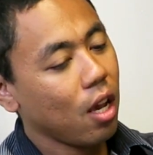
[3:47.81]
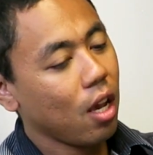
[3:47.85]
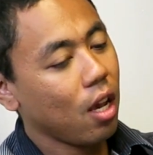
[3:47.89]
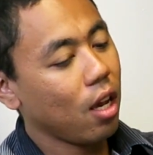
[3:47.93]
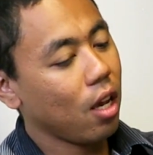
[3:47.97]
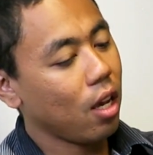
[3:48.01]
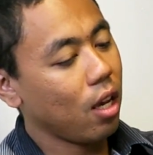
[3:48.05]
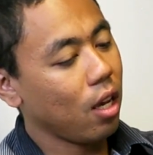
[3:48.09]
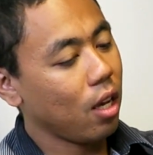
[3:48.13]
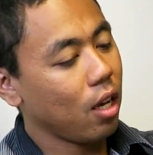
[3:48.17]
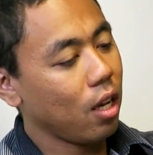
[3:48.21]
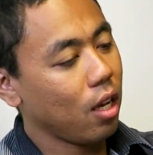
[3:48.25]

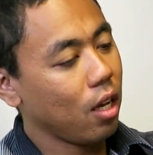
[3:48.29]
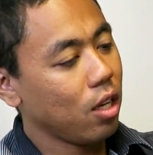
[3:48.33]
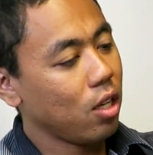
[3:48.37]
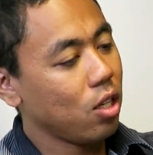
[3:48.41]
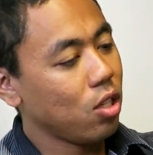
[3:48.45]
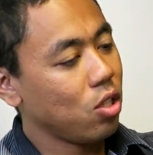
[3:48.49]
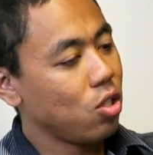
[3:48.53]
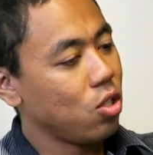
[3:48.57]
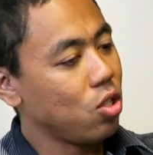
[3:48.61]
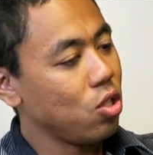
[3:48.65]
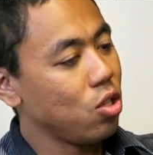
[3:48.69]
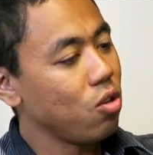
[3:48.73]

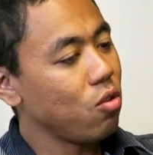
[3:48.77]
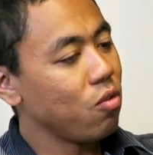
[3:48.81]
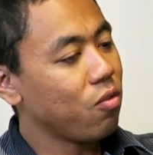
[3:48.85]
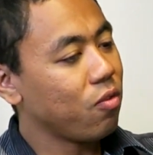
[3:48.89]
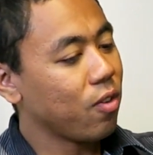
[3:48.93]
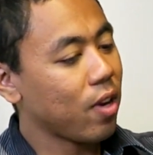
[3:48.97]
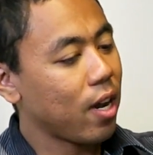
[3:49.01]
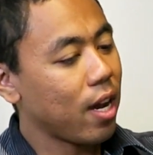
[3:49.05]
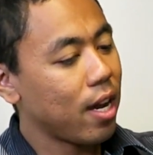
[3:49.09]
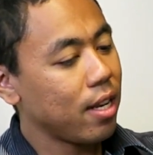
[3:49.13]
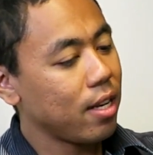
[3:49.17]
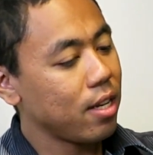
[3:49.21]
Do you
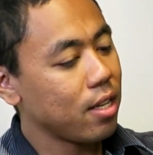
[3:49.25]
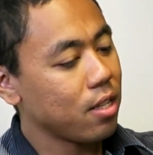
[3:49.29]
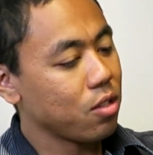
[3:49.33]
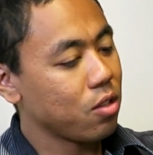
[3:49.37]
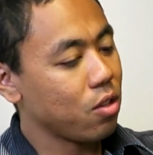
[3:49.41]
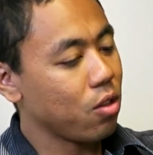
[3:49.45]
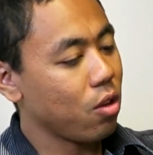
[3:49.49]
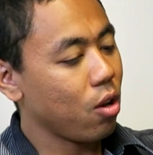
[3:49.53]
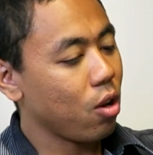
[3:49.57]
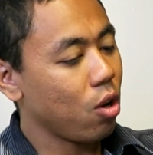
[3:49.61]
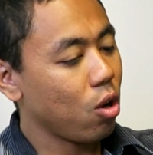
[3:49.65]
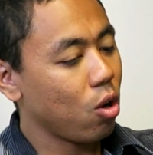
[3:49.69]
find as
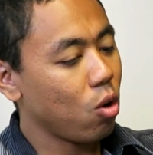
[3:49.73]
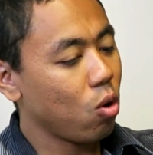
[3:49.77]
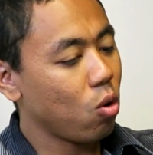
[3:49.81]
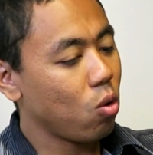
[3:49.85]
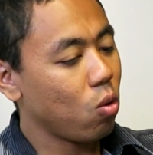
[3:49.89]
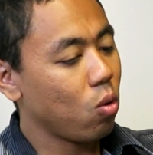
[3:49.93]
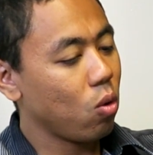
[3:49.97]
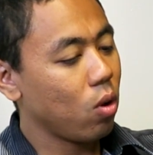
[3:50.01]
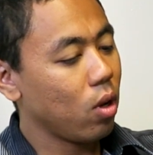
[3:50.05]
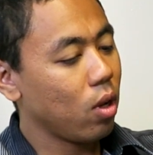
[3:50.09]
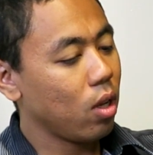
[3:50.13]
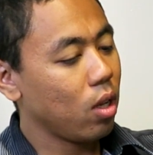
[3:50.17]

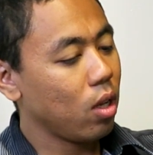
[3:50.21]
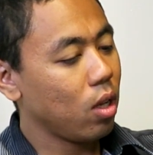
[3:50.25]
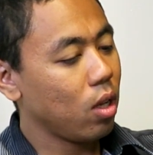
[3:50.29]
though